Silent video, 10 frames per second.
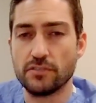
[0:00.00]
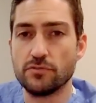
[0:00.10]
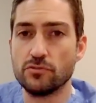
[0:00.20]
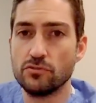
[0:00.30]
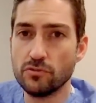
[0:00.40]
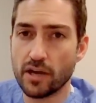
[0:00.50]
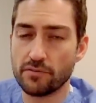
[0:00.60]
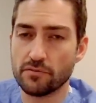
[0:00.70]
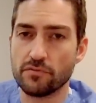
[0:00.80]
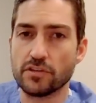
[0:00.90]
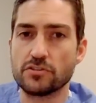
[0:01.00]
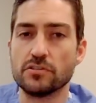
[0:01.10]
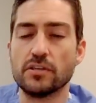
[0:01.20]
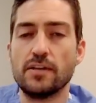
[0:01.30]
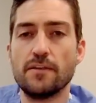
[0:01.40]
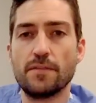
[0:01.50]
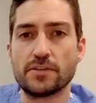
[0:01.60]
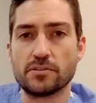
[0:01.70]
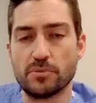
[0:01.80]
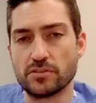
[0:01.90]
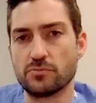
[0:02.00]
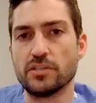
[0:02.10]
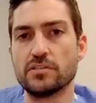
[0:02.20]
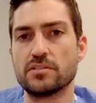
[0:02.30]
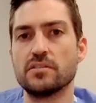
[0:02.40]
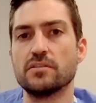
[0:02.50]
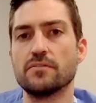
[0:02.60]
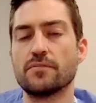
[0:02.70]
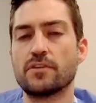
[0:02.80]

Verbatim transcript: If you do have an infection, that's the best way to see it,